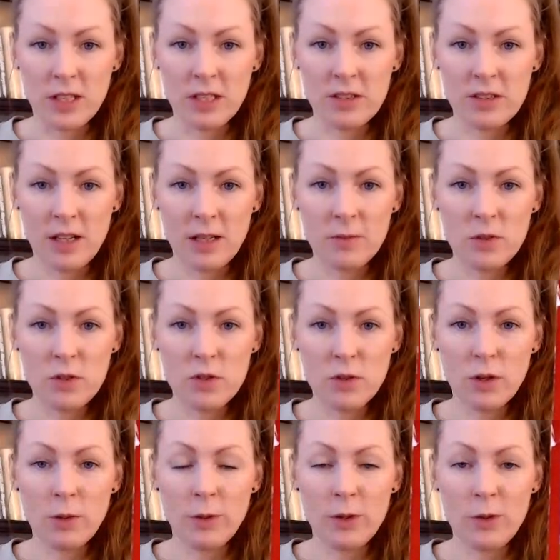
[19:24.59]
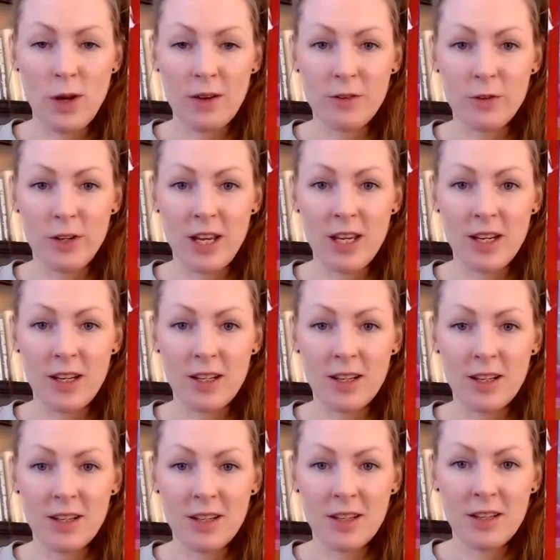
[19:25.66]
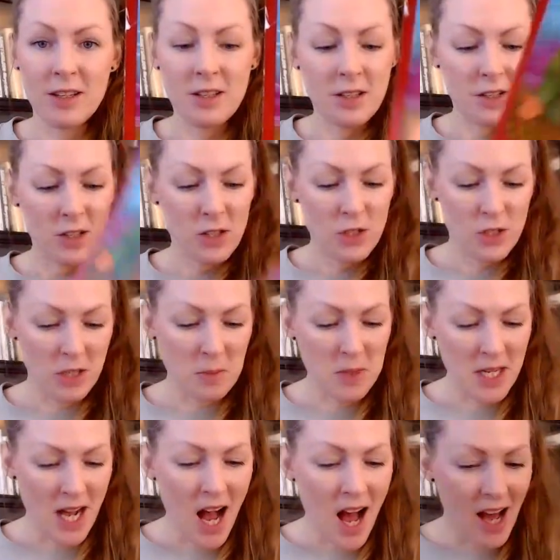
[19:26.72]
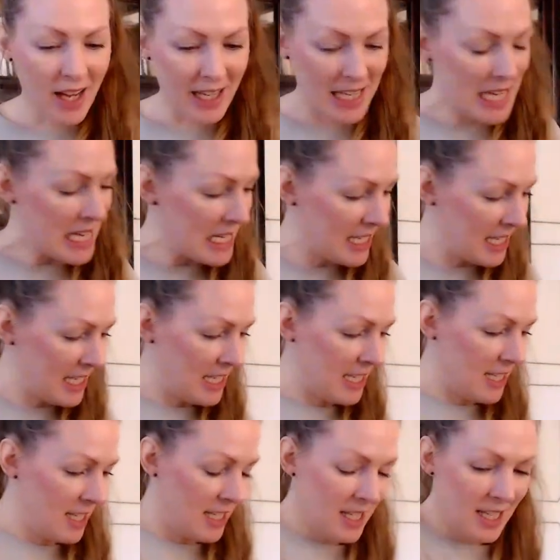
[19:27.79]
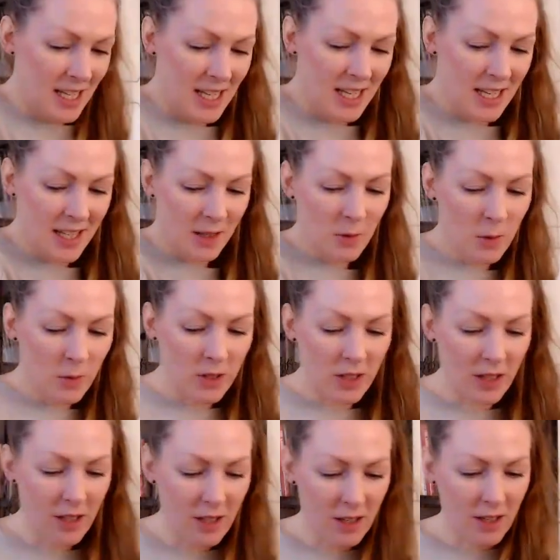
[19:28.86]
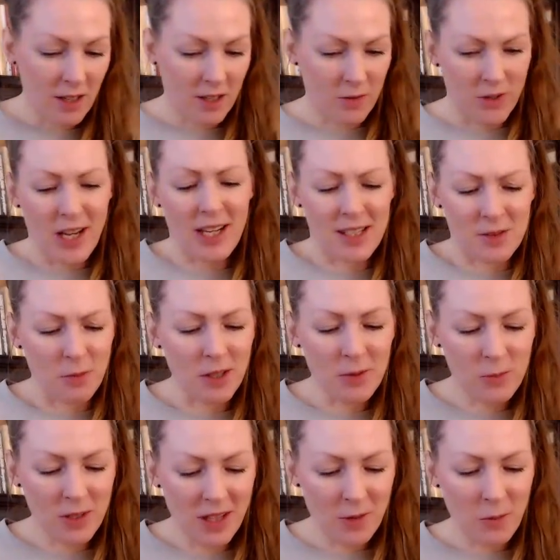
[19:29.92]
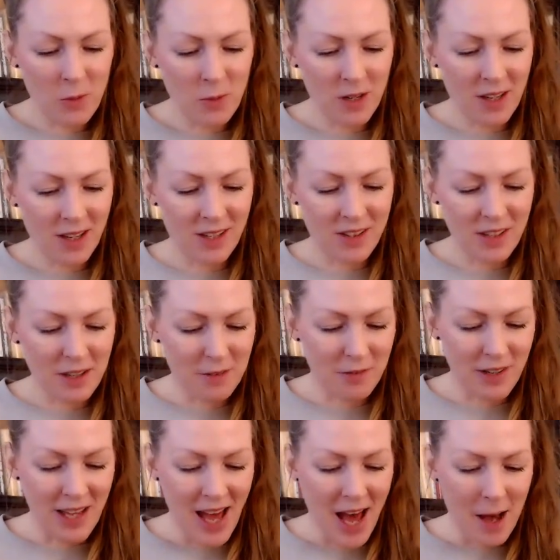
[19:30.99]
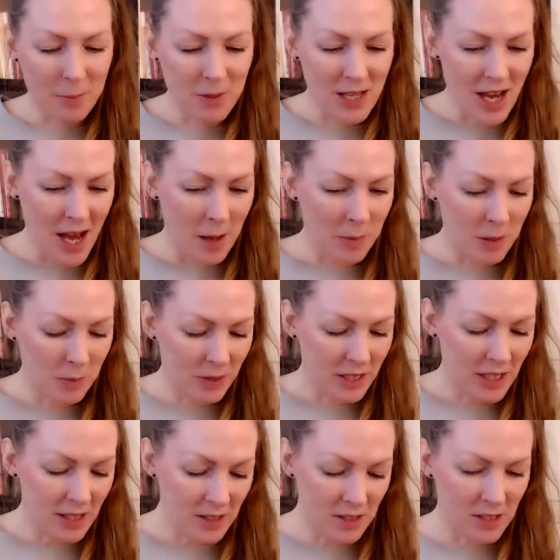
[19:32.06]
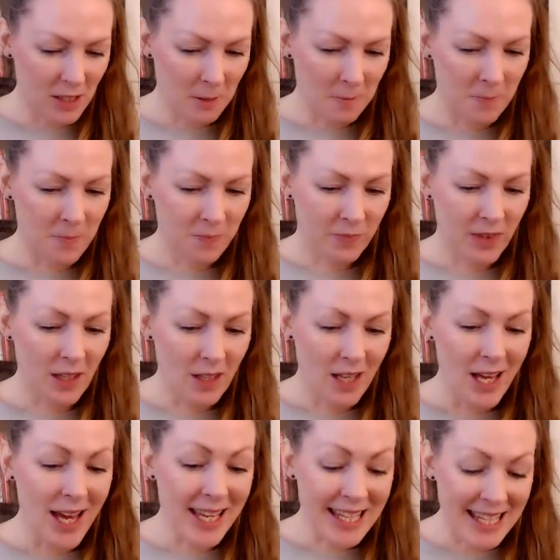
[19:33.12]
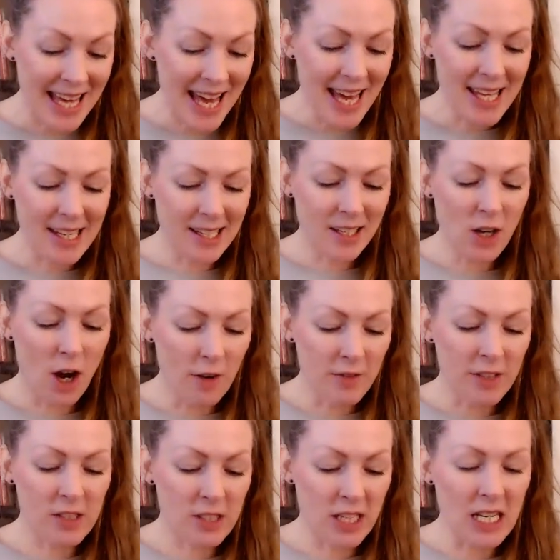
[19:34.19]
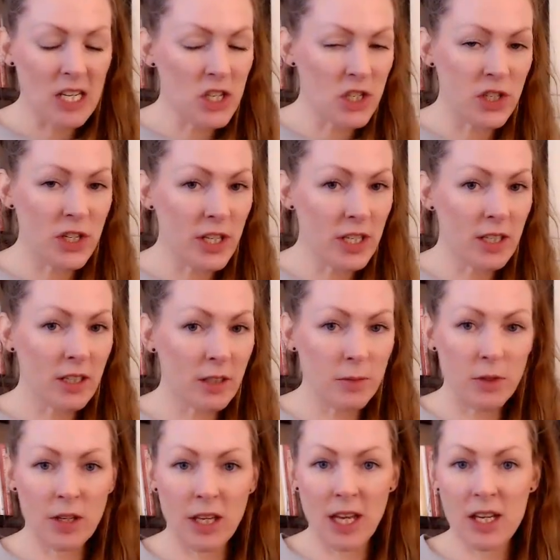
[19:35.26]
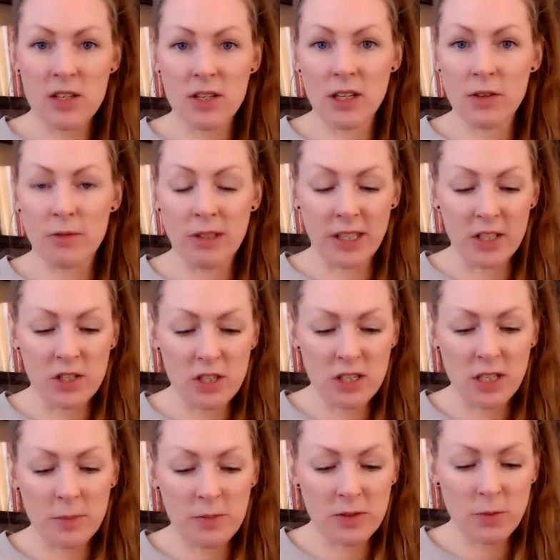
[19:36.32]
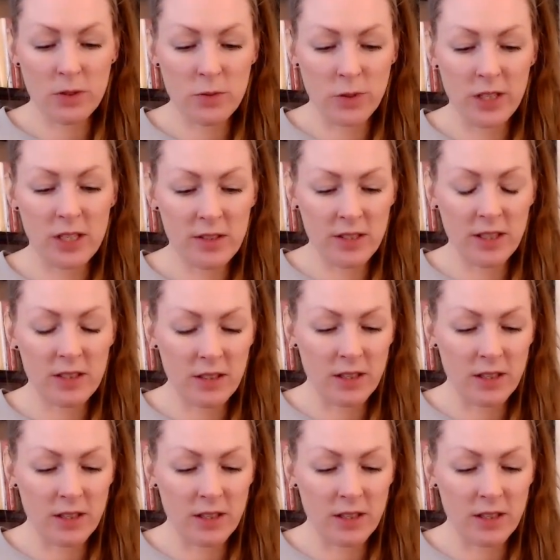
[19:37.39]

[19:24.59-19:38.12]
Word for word: It's time to enjoy what you have created, Gemini. And then we want to create what? And then we want to clarify happy, please. Again, conversation, communication, and relationships with 26.